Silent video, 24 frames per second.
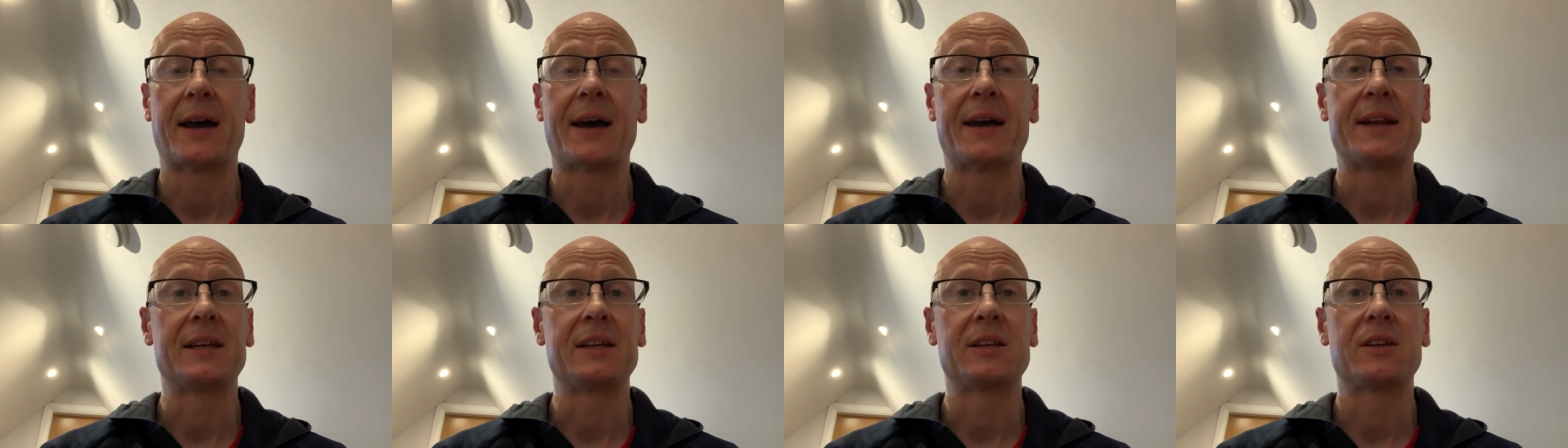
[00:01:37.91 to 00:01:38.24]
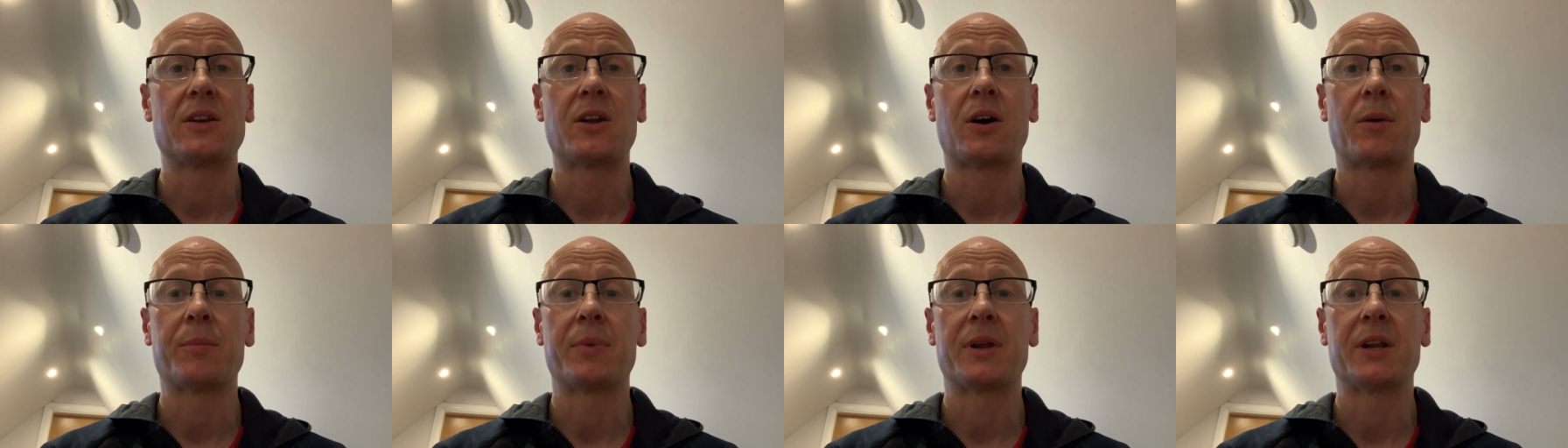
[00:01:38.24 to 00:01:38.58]
and he'd
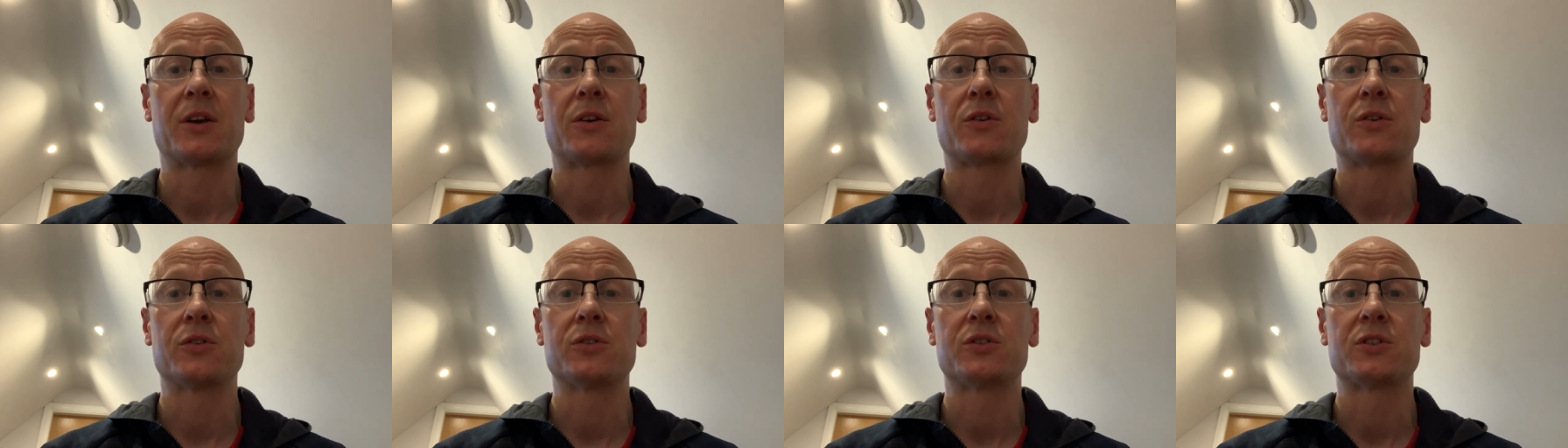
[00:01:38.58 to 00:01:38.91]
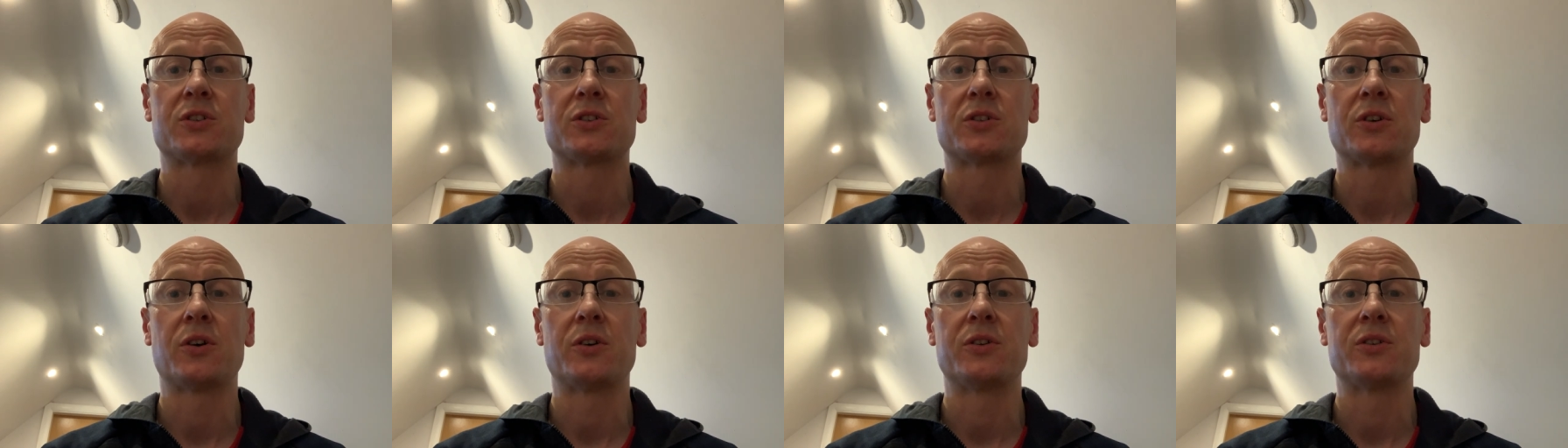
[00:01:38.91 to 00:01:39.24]
not been a good
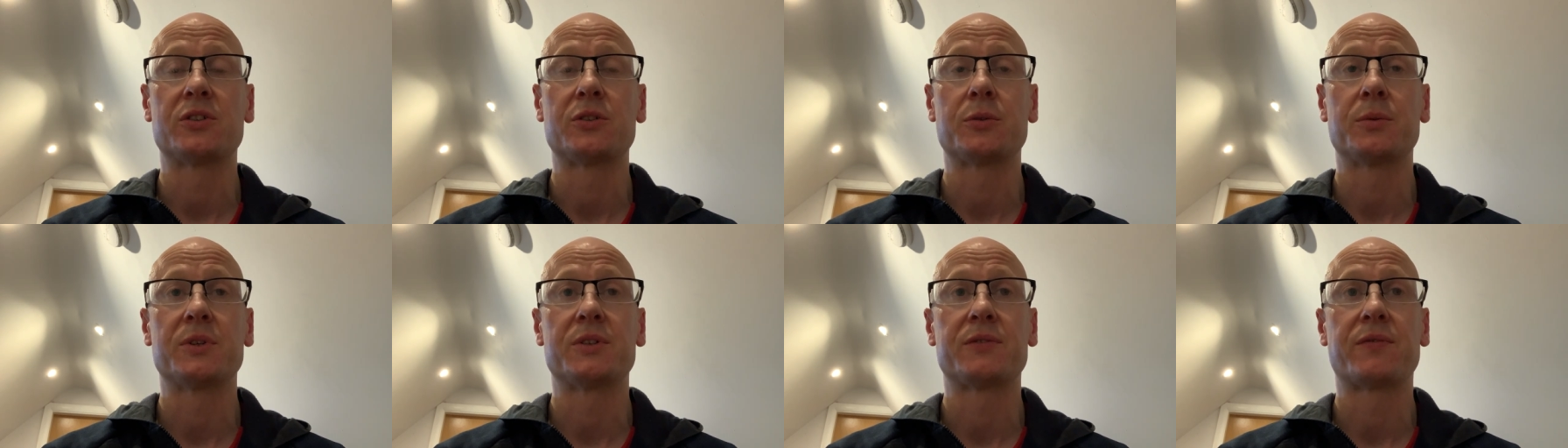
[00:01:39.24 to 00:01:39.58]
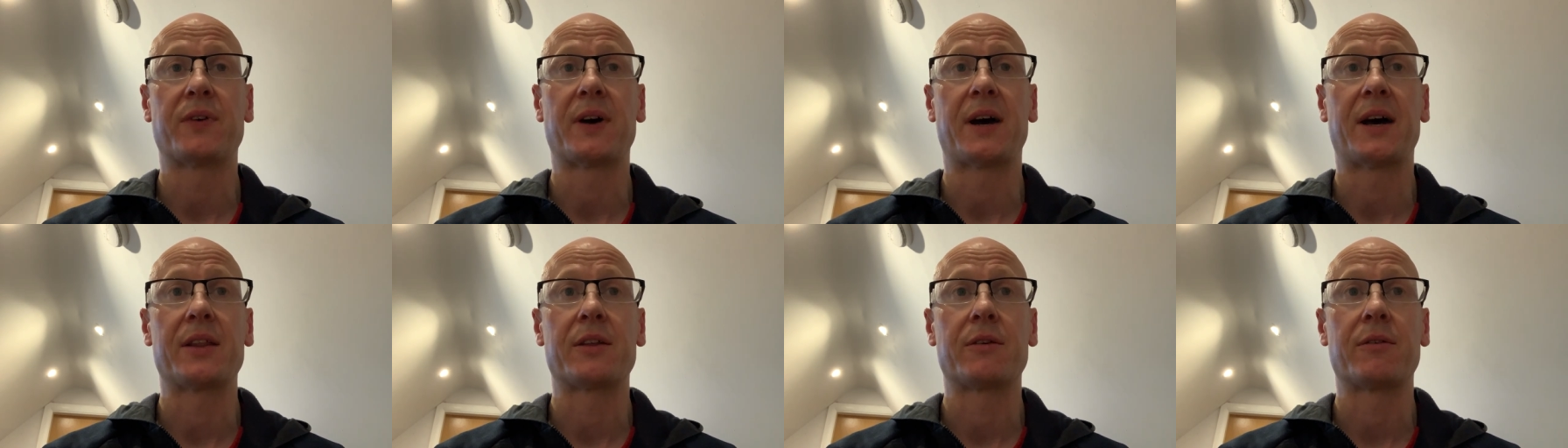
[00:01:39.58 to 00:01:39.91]
son to his
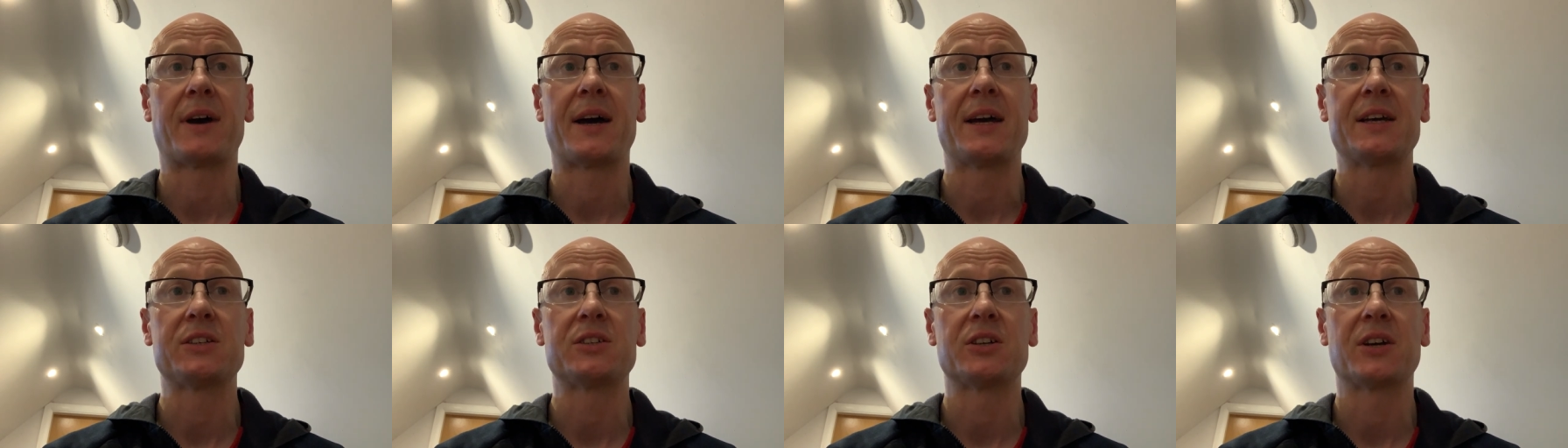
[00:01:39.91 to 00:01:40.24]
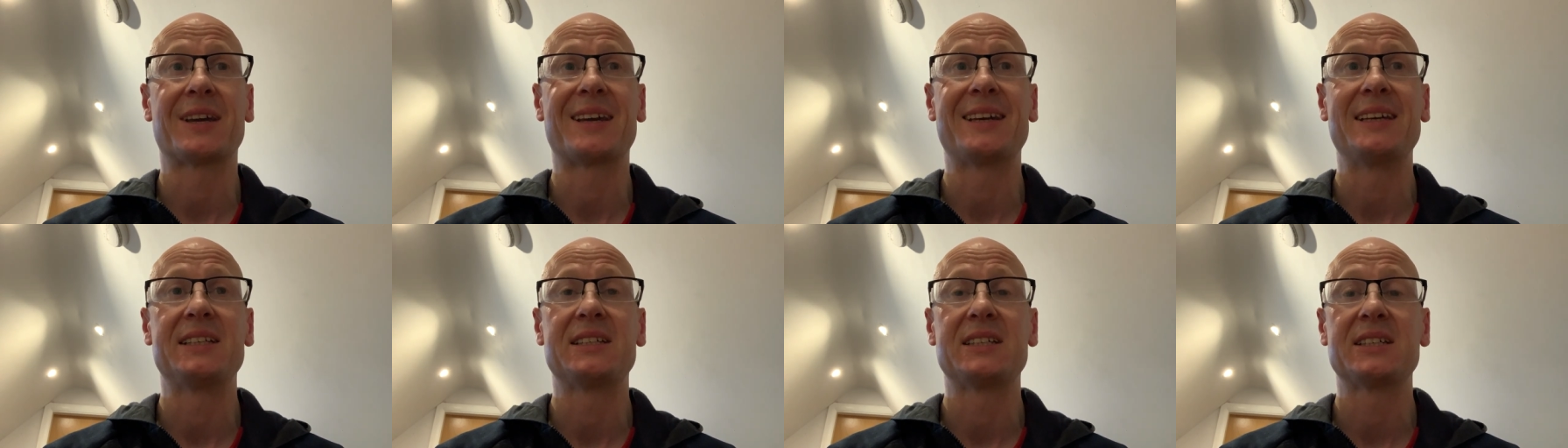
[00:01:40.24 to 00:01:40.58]
father Isaac.
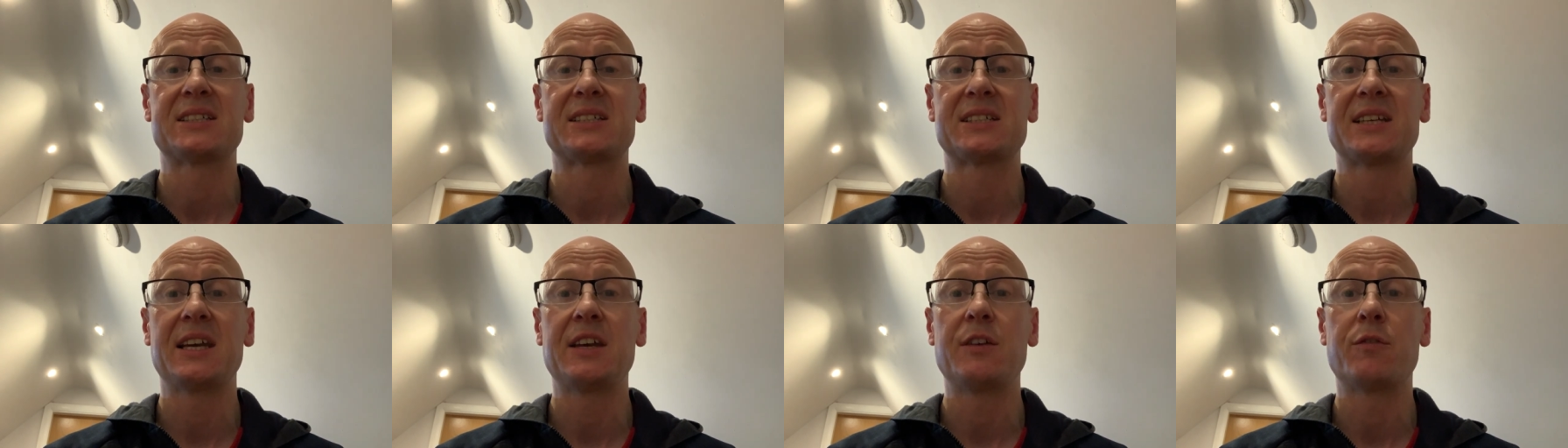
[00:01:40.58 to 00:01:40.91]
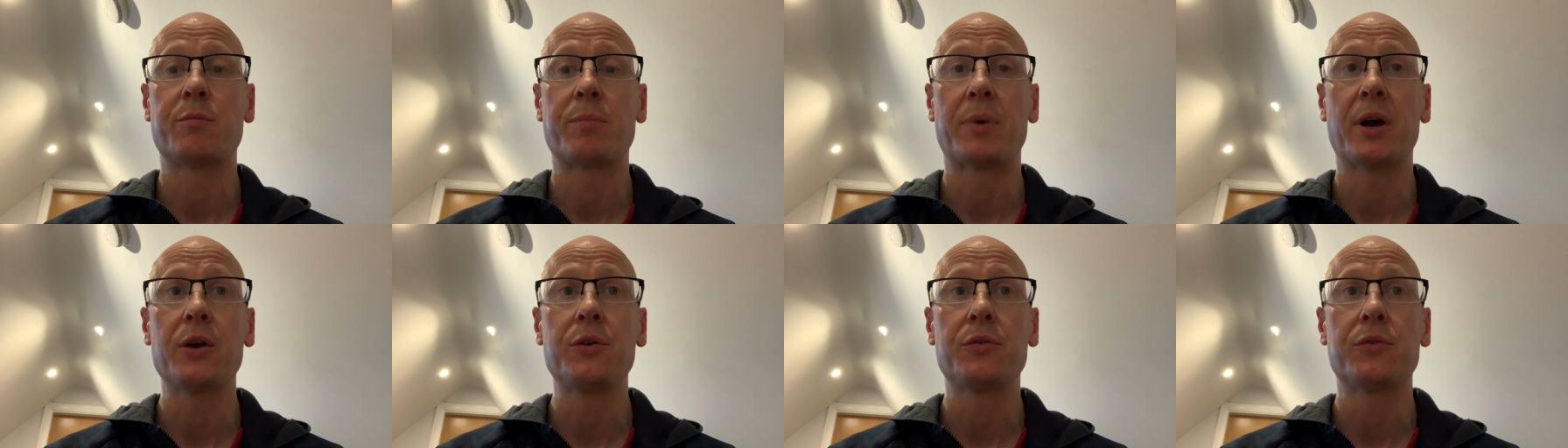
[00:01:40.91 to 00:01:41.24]
He
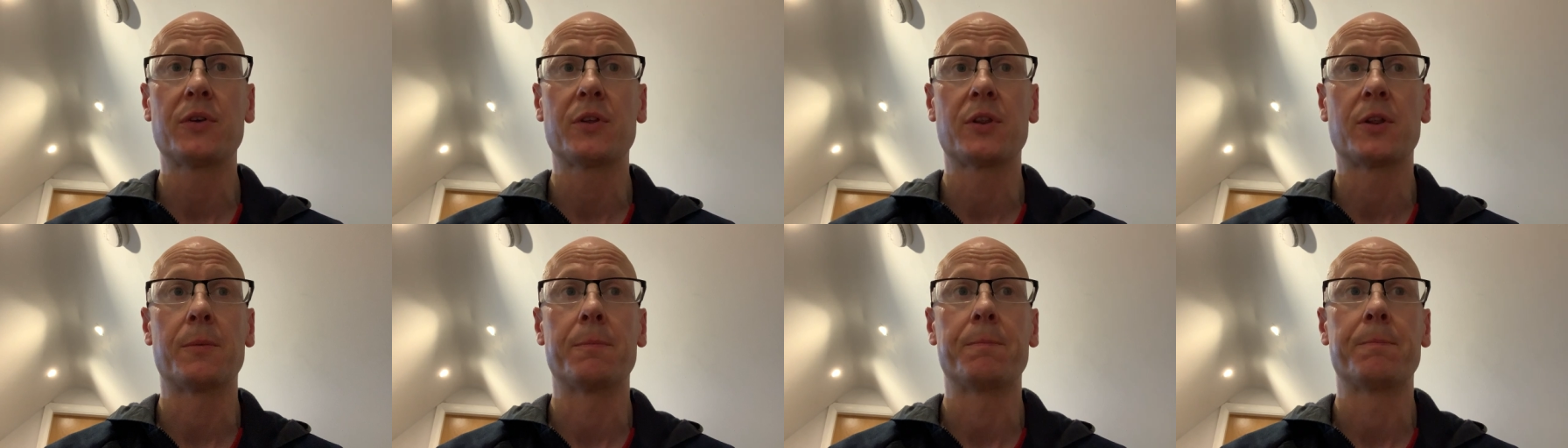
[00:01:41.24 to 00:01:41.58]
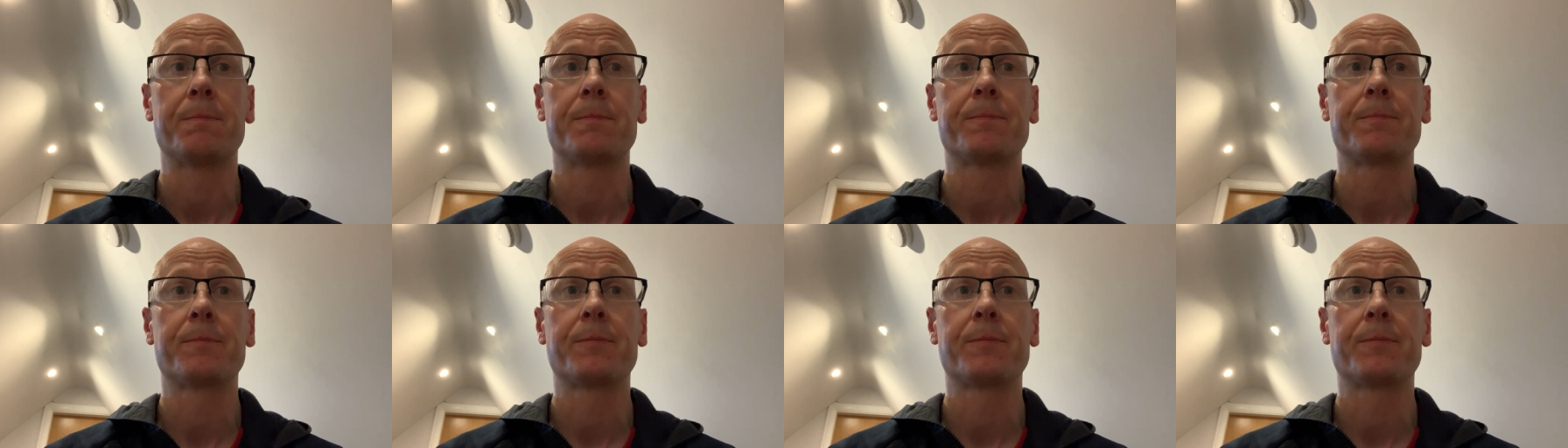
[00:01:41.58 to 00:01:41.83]
deceived both of them.